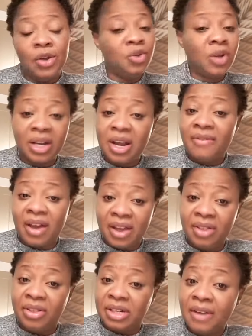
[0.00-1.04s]
You can never
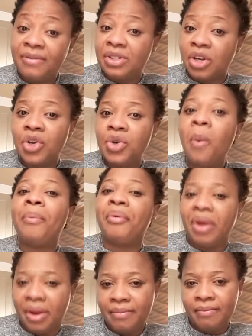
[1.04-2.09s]
hear the devil tell you
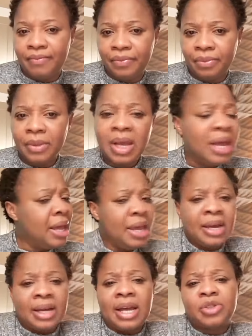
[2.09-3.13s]
pray.
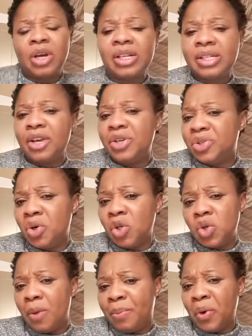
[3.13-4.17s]
He can actually tell you to go
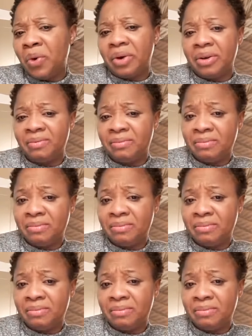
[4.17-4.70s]
to a program.